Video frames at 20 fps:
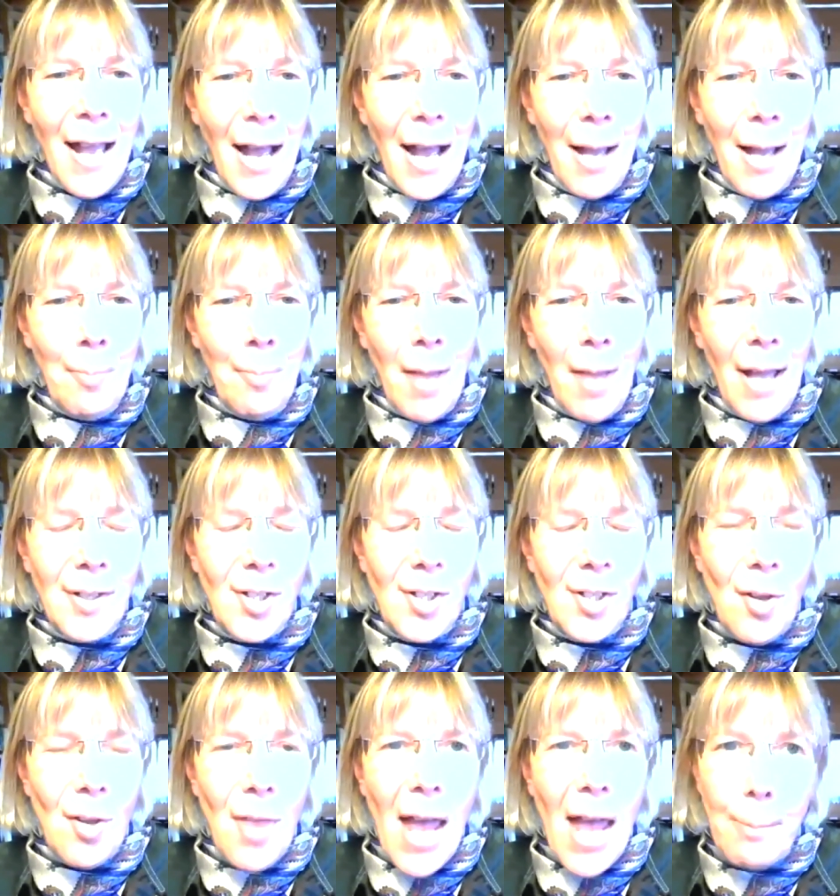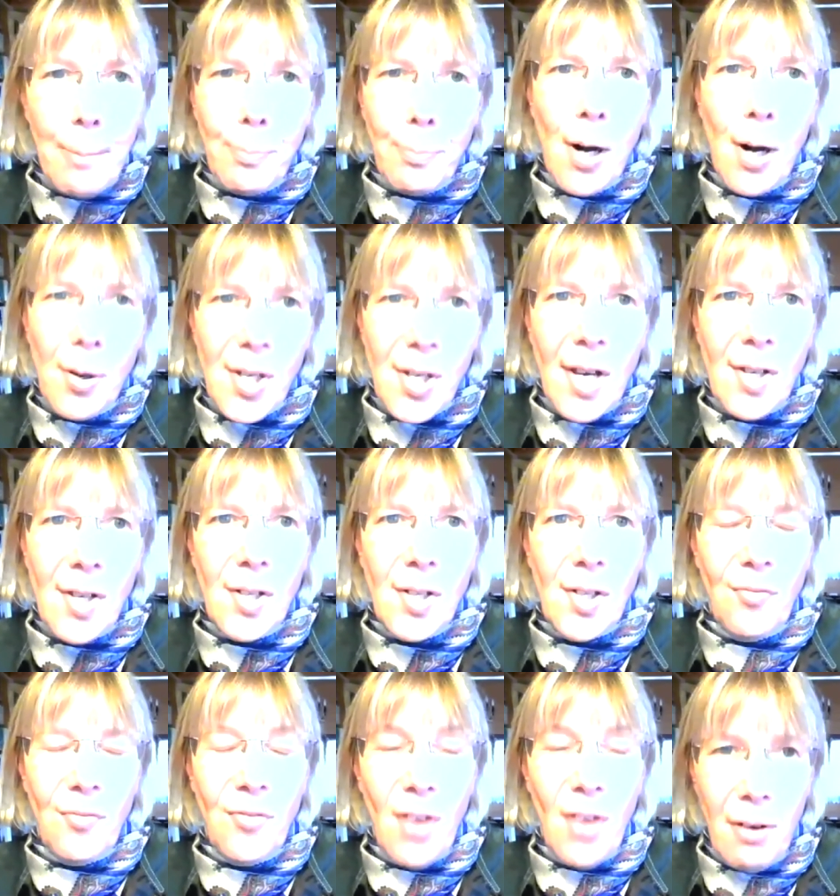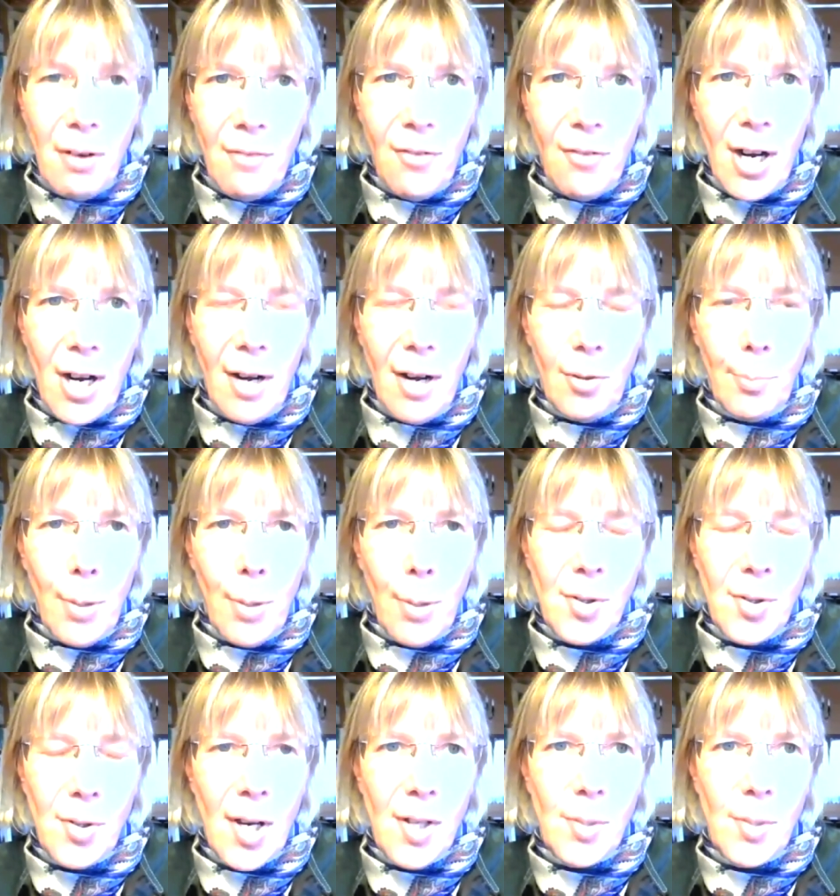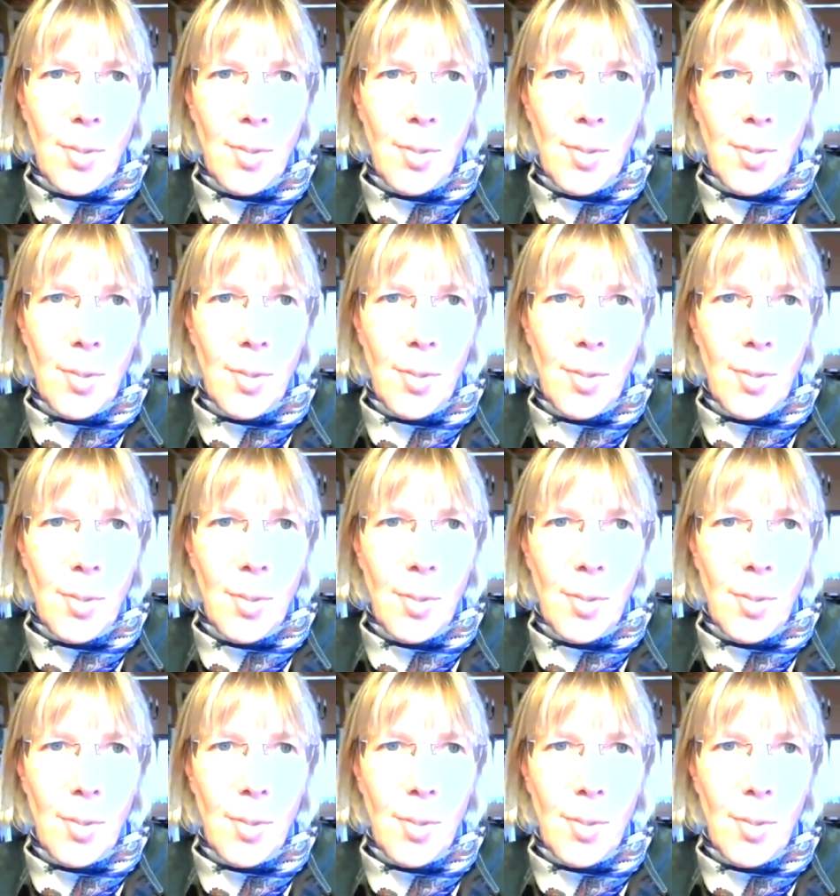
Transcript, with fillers: Um, and so that process is a very, very long process.